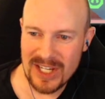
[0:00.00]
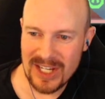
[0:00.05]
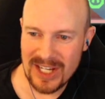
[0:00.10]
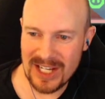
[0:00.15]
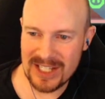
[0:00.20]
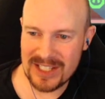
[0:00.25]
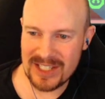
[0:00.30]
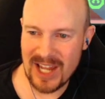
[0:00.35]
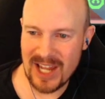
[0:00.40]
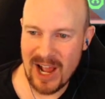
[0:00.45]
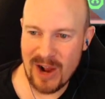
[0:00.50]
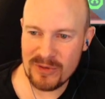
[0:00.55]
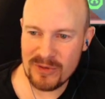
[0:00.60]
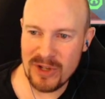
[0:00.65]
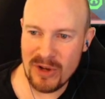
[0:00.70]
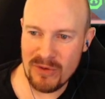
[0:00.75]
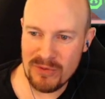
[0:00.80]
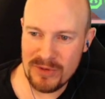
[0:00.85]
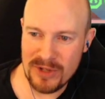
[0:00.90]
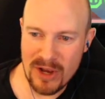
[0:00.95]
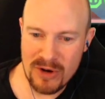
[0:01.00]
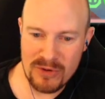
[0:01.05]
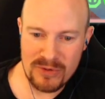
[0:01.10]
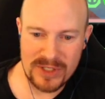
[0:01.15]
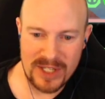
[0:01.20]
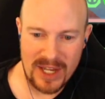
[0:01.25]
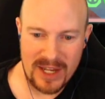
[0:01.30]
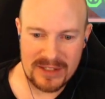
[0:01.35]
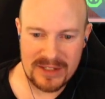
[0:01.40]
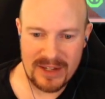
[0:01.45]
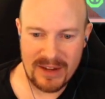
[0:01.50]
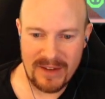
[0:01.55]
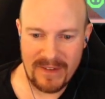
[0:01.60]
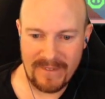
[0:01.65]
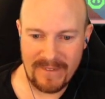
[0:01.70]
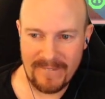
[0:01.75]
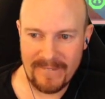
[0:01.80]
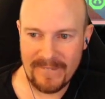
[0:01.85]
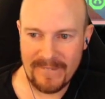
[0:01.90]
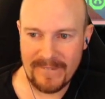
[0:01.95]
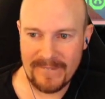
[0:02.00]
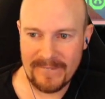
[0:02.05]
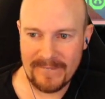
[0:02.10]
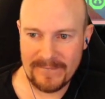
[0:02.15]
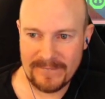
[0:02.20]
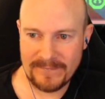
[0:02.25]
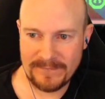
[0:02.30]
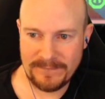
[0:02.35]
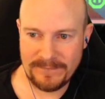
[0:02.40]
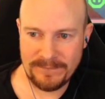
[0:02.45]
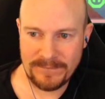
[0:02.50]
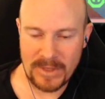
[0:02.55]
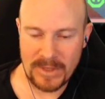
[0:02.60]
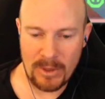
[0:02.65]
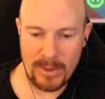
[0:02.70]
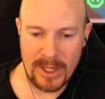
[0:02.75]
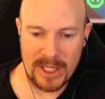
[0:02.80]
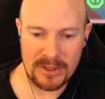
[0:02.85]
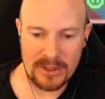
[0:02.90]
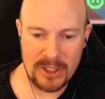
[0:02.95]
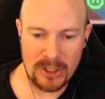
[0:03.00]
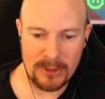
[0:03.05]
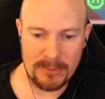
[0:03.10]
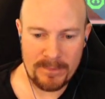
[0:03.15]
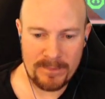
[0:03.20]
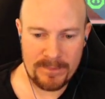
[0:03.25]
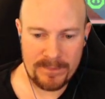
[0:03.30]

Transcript: It's how you use it. Oh, wait, nope.